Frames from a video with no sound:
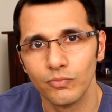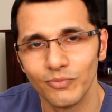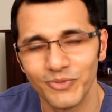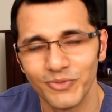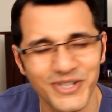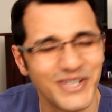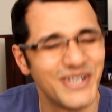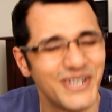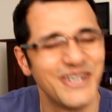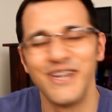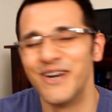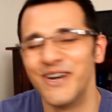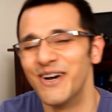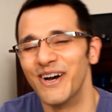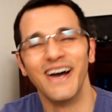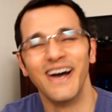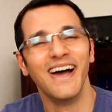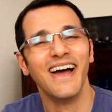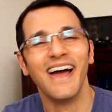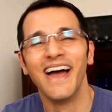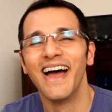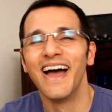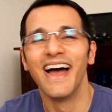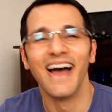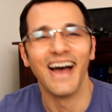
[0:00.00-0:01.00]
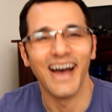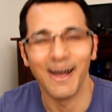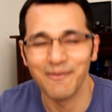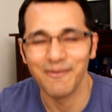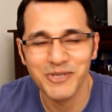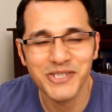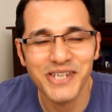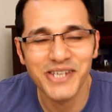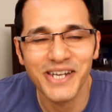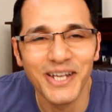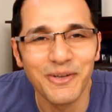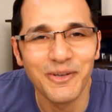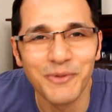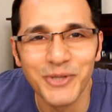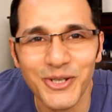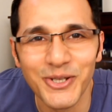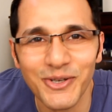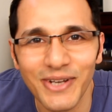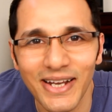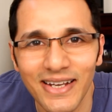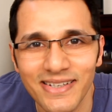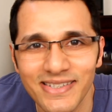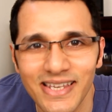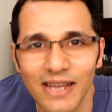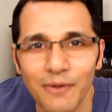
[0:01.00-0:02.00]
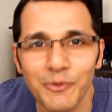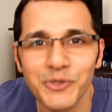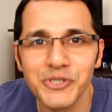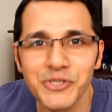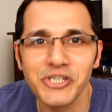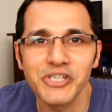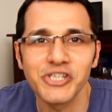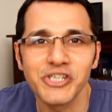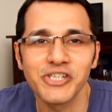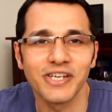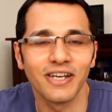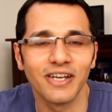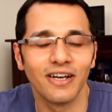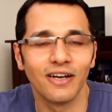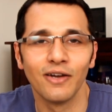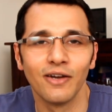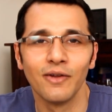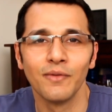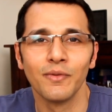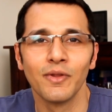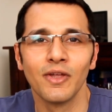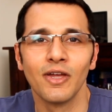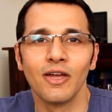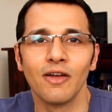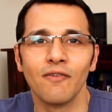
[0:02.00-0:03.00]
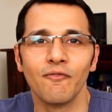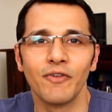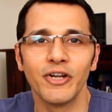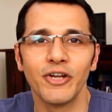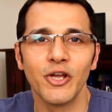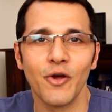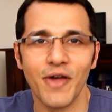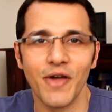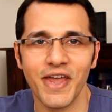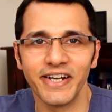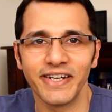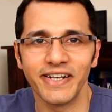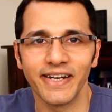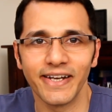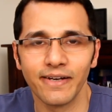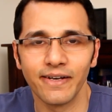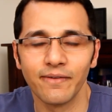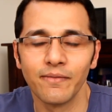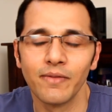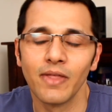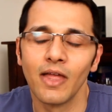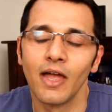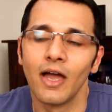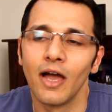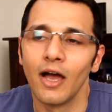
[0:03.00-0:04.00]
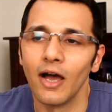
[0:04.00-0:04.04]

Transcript: I'm just kidding with you guys. That was just video editing.